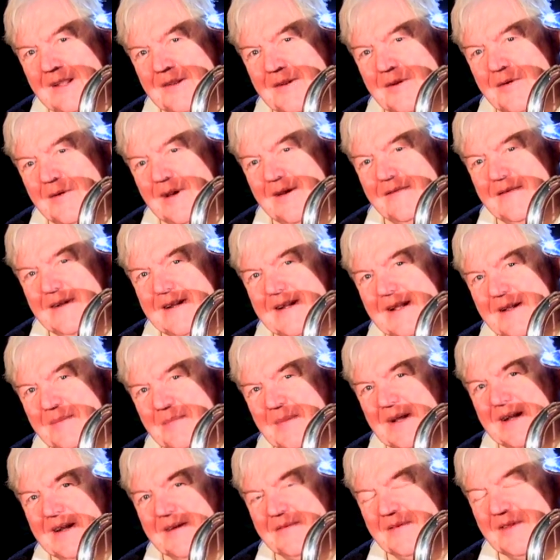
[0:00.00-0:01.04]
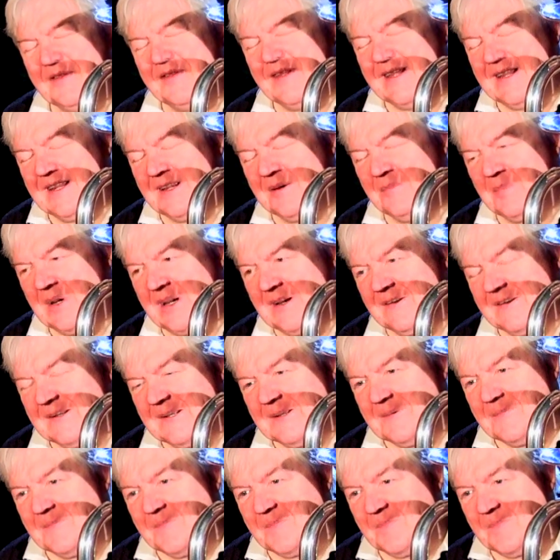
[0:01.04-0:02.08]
Do have a little bit of a think about it,